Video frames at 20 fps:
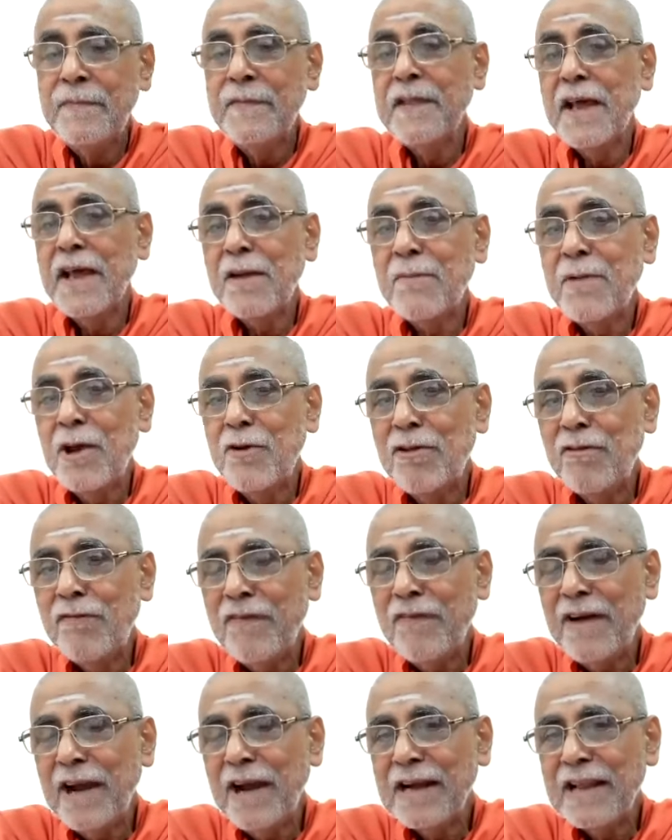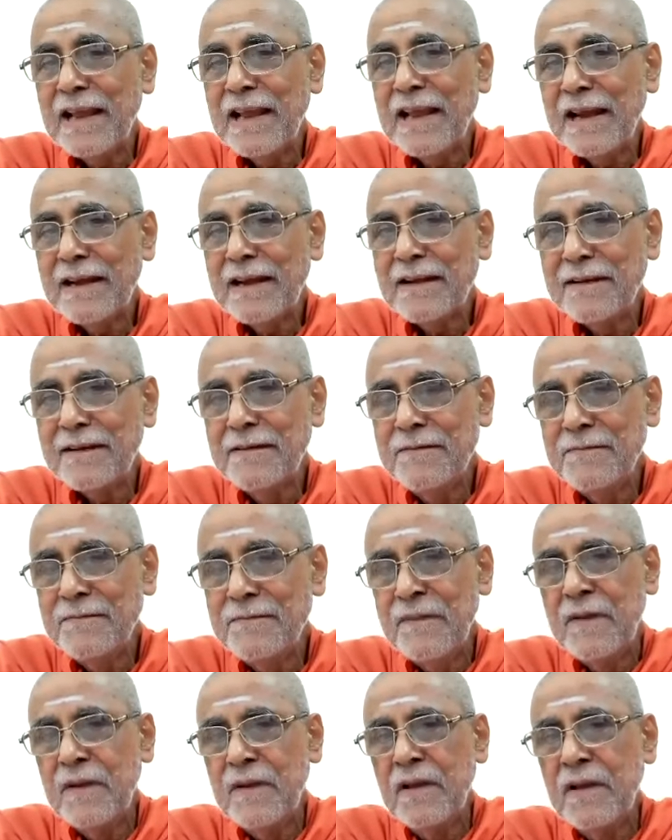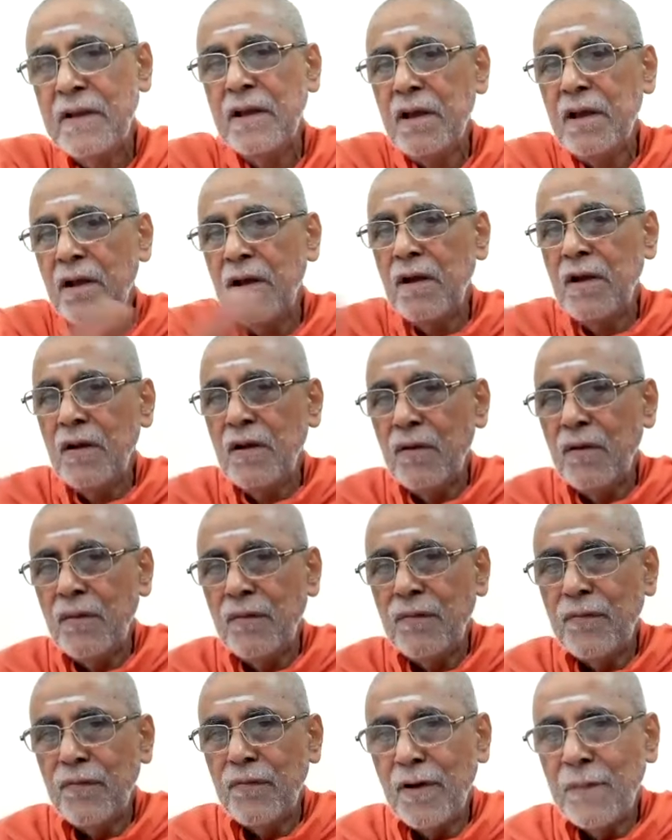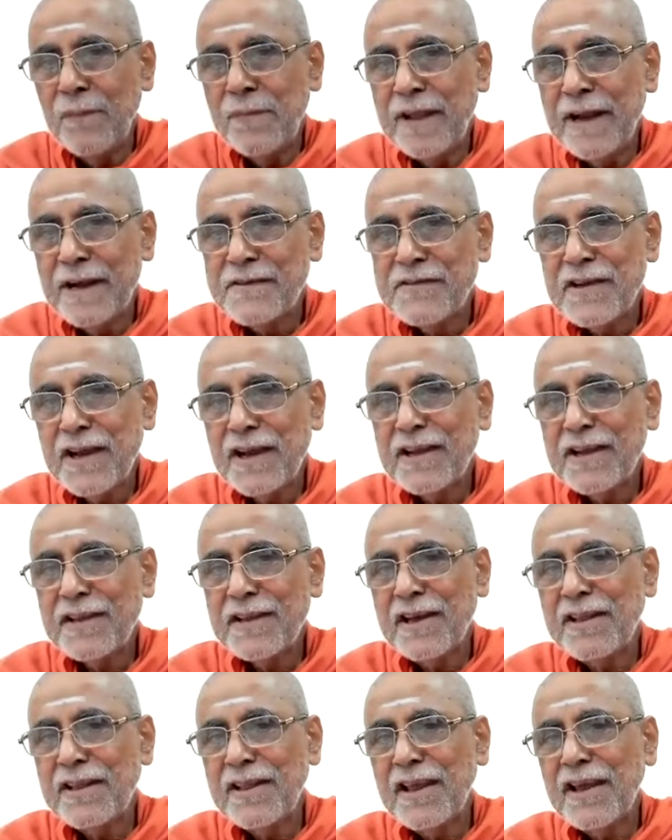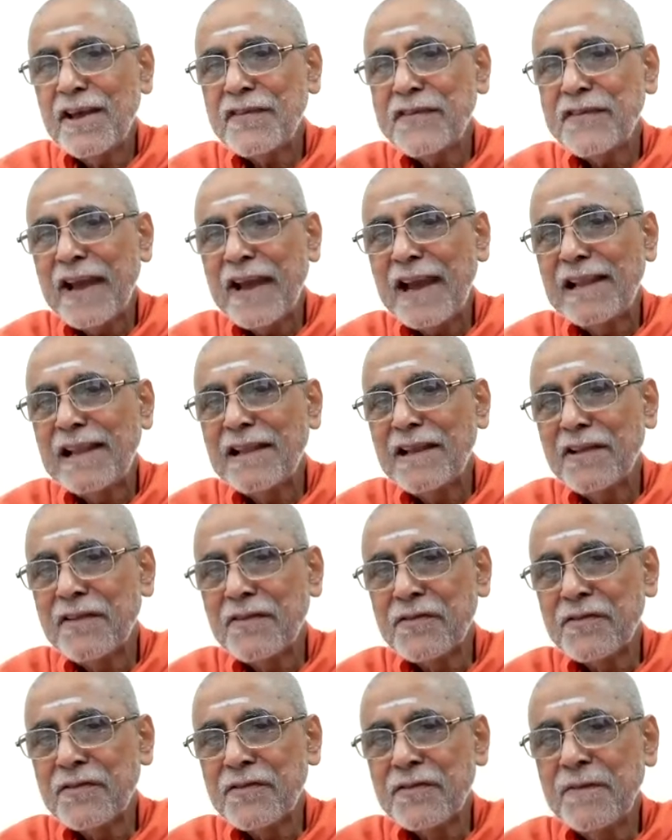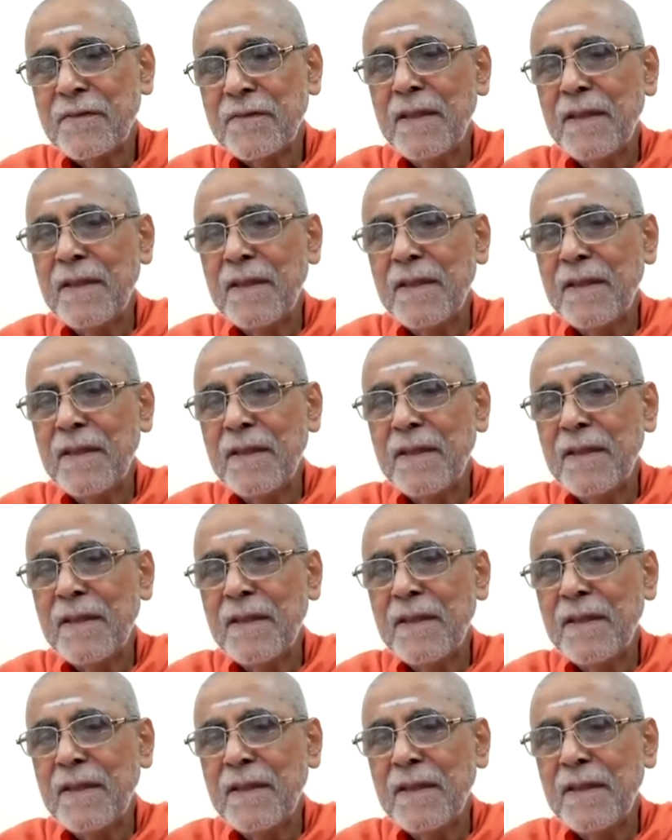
Thereby you will find that from that Chaitanya silence,